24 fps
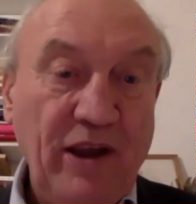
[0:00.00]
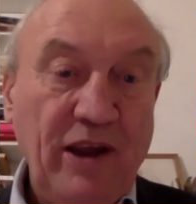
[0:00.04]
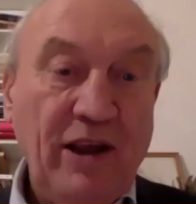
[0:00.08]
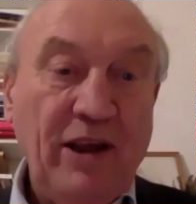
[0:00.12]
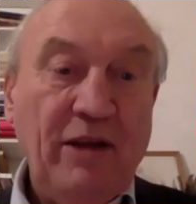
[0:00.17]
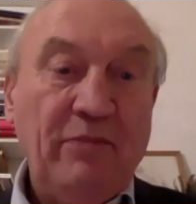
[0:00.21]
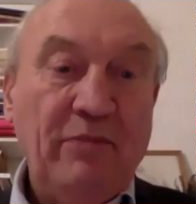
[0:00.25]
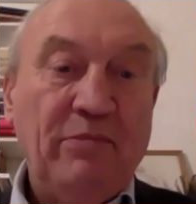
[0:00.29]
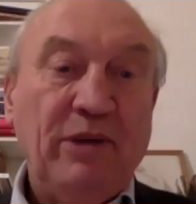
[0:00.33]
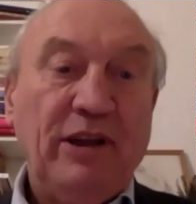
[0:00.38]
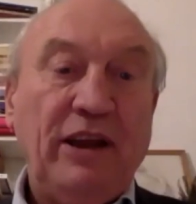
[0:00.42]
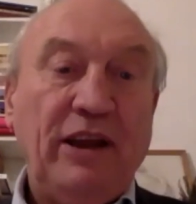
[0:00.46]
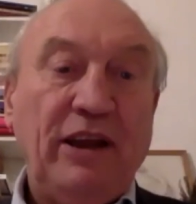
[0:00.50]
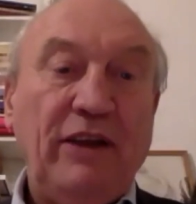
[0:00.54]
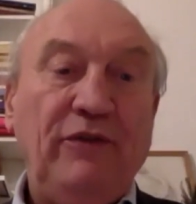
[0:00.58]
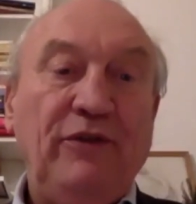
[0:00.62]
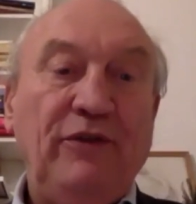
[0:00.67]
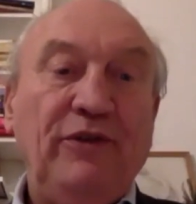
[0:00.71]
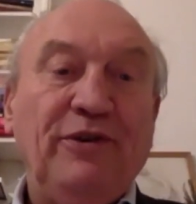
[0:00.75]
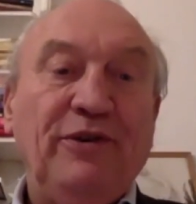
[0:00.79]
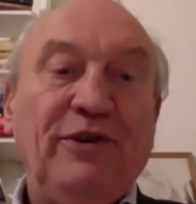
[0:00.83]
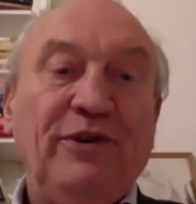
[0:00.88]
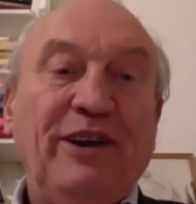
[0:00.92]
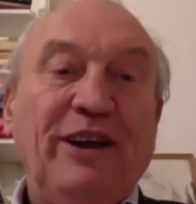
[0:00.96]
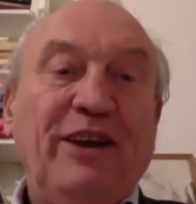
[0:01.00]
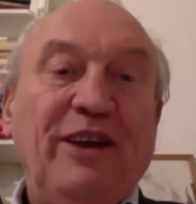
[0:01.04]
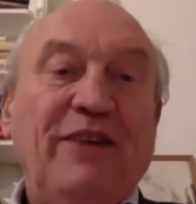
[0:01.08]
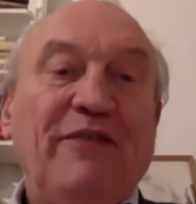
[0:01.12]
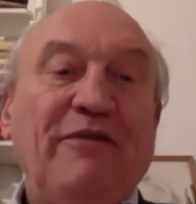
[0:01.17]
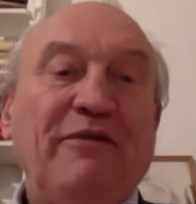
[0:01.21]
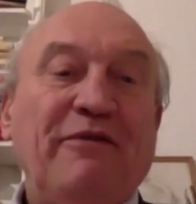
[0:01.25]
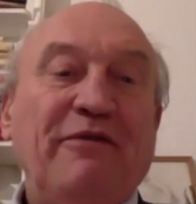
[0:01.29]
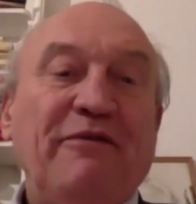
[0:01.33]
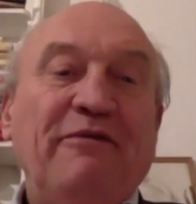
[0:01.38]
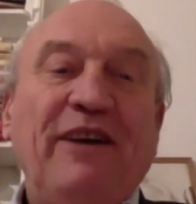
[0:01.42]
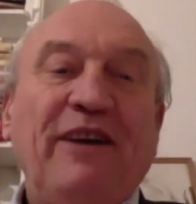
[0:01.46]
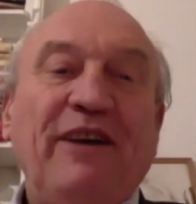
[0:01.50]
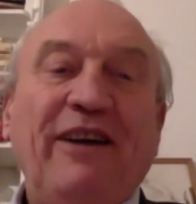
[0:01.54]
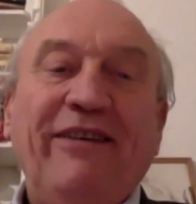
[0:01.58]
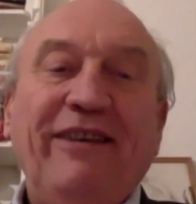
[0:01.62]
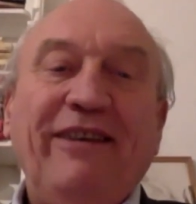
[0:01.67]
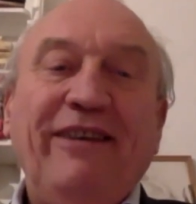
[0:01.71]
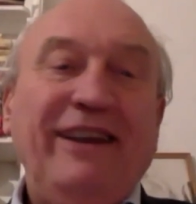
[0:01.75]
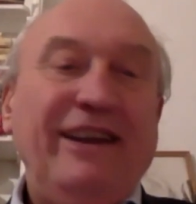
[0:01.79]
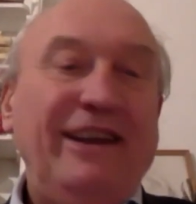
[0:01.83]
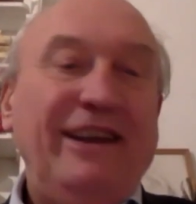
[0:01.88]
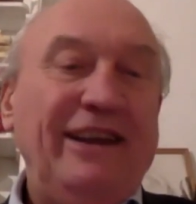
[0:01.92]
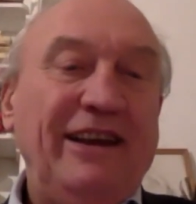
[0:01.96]
But if you're
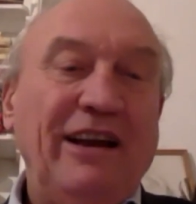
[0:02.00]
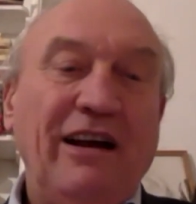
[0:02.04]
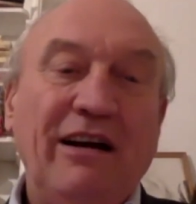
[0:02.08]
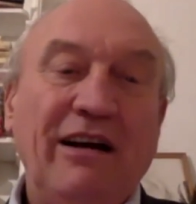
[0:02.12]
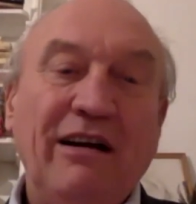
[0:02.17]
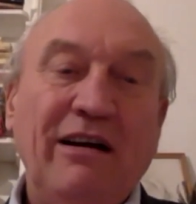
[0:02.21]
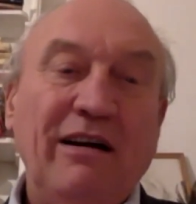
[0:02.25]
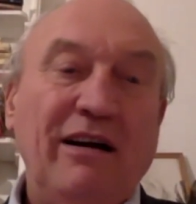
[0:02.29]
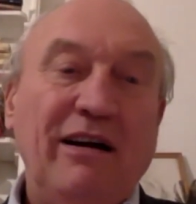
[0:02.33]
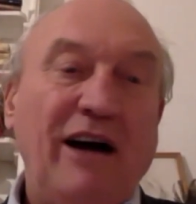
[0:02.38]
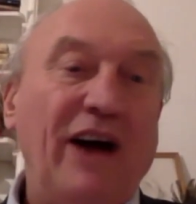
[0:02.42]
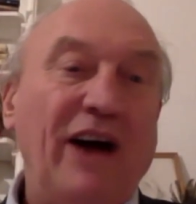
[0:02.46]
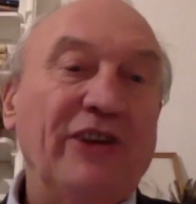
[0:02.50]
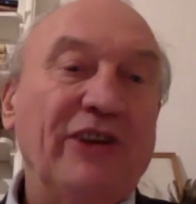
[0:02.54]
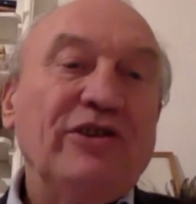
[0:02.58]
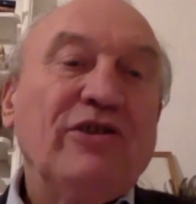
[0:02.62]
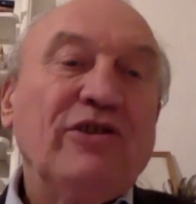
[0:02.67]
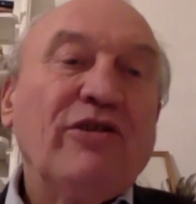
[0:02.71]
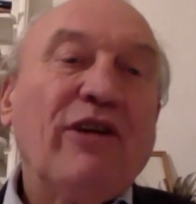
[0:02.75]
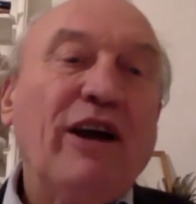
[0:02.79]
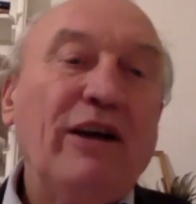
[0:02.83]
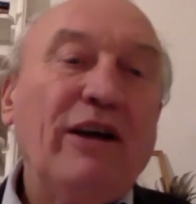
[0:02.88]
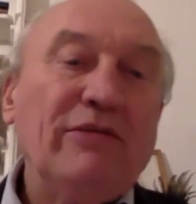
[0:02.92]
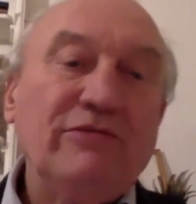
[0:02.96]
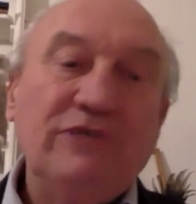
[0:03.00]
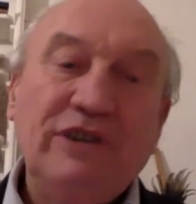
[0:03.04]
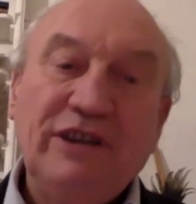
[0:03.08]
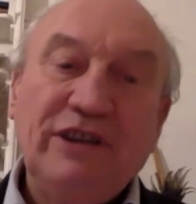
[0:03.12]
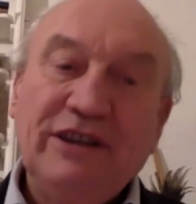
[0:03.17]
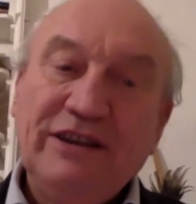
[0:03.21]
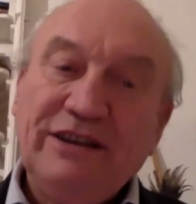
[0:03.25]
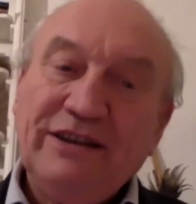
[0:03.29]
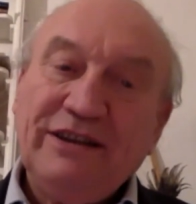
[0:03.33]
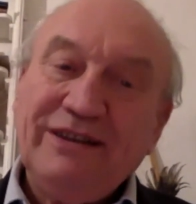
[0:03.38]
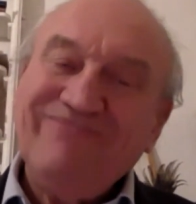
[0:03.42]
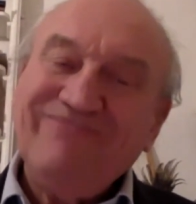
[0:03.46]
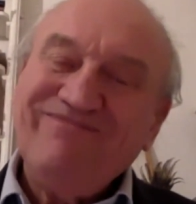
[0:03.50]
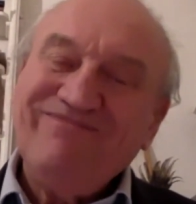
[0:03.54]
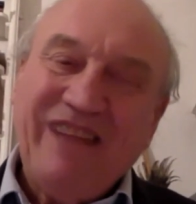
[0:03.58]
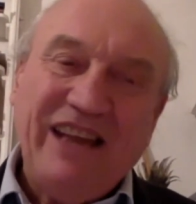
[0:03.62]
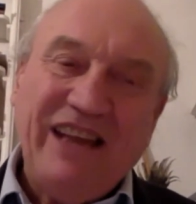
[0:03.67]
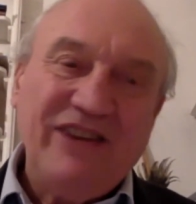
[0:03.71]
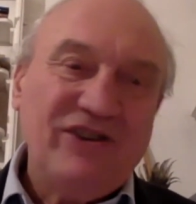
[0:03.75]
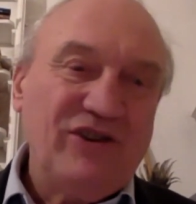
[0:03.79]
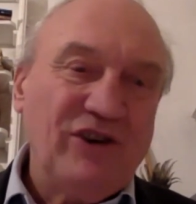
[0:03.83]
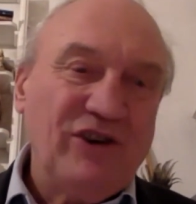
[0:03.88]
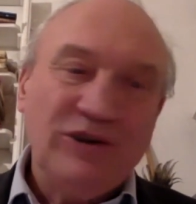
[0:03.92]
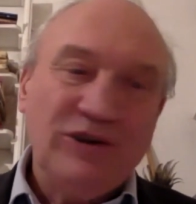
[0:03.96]
very uh, ungrounded,
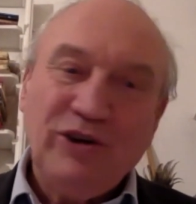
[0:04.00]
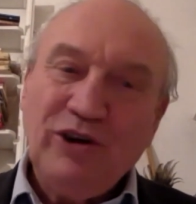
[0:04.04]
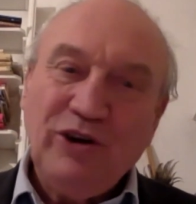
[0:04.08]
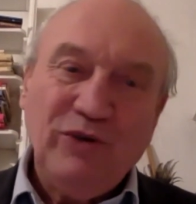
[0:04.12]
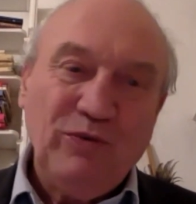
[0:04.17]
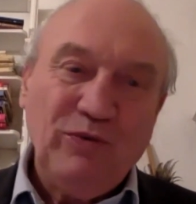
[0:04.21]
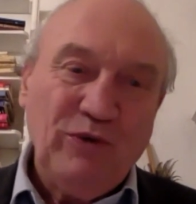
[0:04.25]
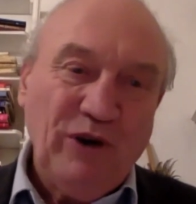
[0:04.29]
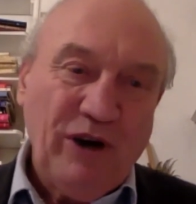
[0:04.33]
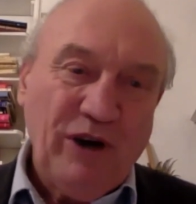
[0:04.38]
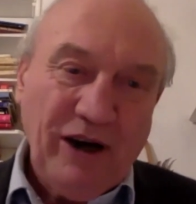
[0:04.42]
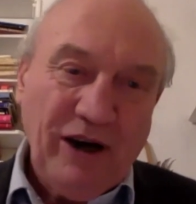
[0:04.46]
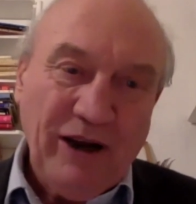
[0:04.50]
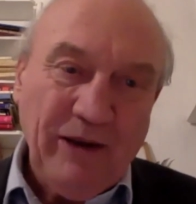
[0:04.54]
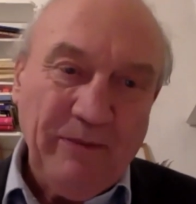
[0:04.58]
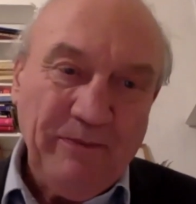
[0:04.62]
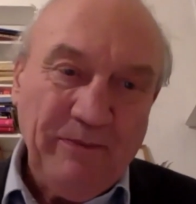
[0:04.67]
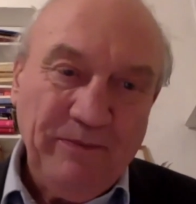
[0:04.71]
it's not going to work.